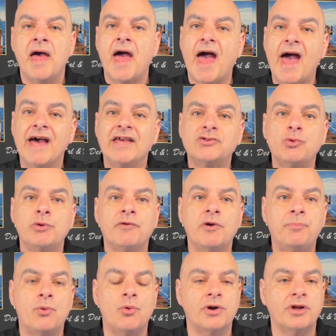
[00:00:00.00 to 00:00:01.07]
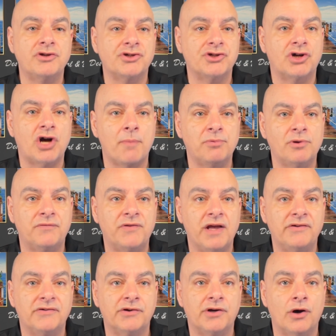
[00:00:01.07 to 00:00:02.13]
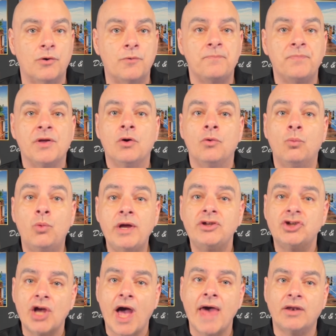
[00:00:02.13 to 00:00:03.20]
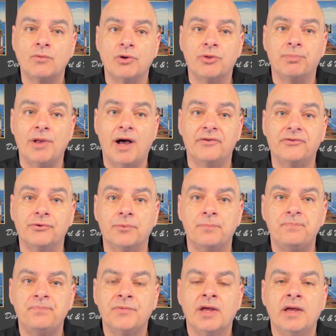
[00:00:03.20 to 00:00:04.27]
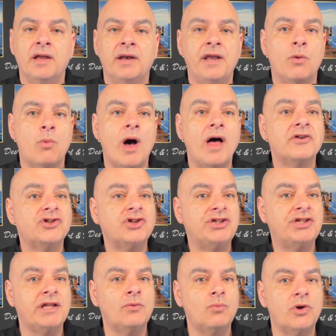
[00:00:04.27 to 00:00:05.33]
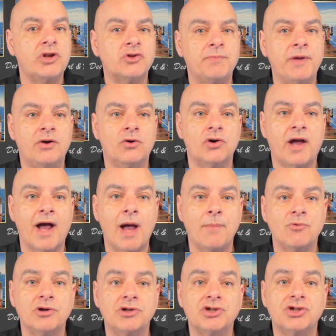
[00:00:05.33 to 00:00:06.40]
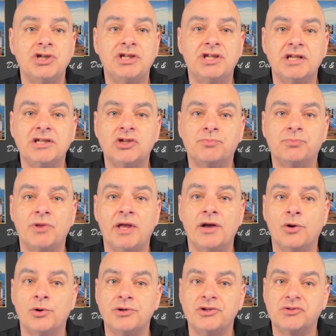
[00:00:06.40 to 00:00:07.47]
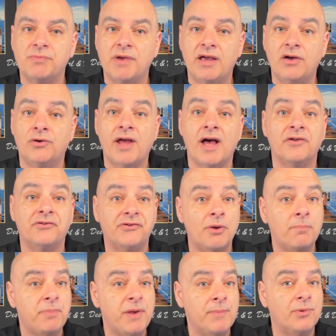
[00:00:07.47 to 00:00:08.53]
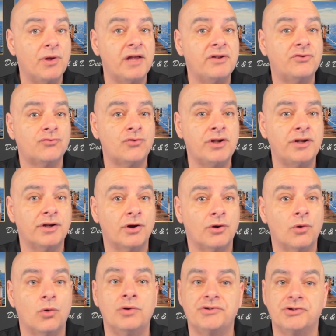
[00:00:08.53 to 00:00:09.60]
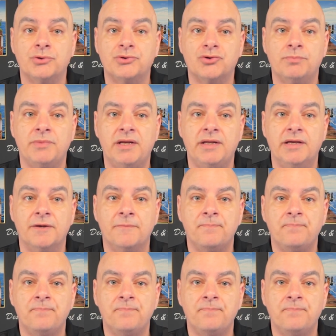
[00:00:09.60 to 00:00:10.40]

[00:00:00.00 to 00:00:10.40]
As we reported just a couple of days ago, we chatted with Blosser. Now, while she didn't want to speak on camera, she did display her dismay on how some people had treated her on social media.